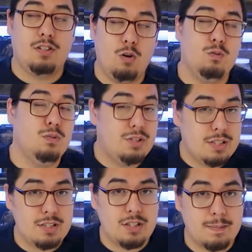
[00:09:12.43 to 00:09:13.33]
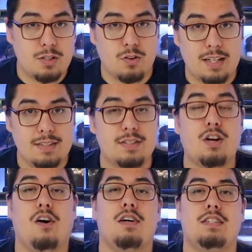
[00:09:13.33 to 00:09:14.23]
Those substrates
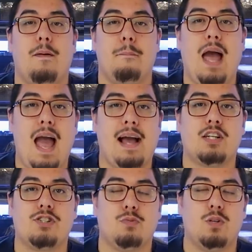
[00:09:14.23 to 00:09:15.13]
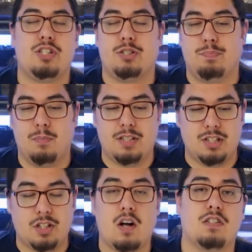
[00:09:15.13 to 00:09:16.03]
cause impaction, which pretty much
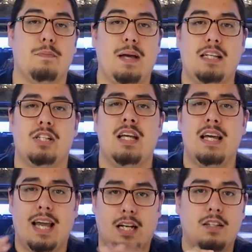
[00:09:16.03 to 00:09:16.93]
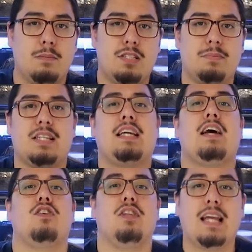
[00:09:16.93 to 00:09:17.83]
is constipation. It clumps up
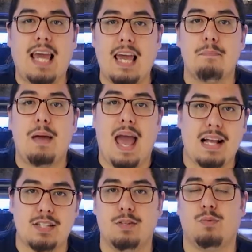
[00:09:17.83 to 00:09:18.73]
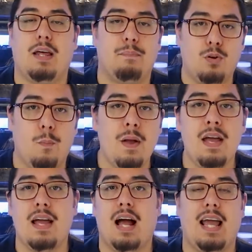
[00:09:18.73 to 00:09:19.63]
together and they can't pass it when they poop,
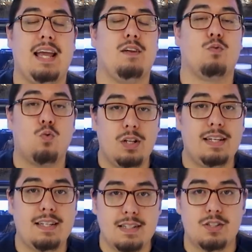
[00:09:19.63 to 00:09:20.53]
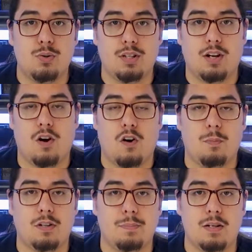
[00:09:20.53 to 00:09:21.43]
and it really does do a lot of harm
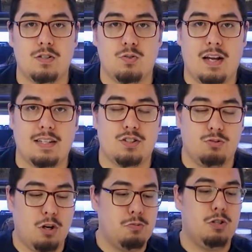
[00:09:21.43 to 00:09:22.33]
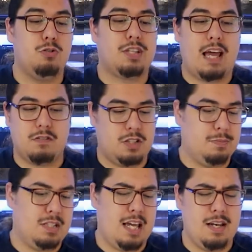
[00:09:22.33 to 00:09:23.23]
on the bearded dragon. So don't use calcium
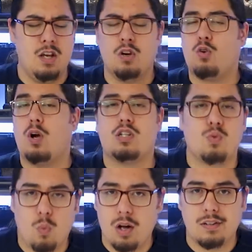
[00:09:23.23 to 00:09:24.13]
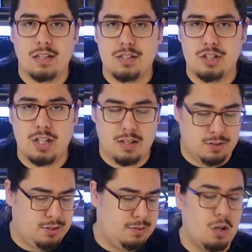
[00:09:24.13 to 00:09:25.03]
sand, crushed walnuts,
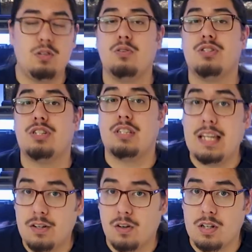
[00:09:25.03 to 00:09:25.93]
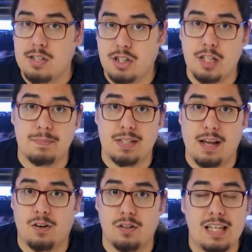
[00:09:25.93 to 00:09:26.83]
shells. Don't use cedar chips
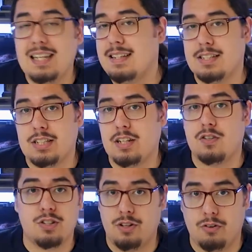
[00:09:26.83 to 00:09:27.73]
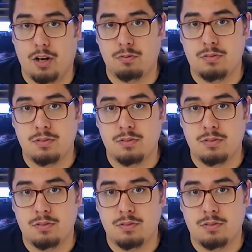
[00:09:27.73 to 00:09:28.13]
at all. Anything cedar is a no-no.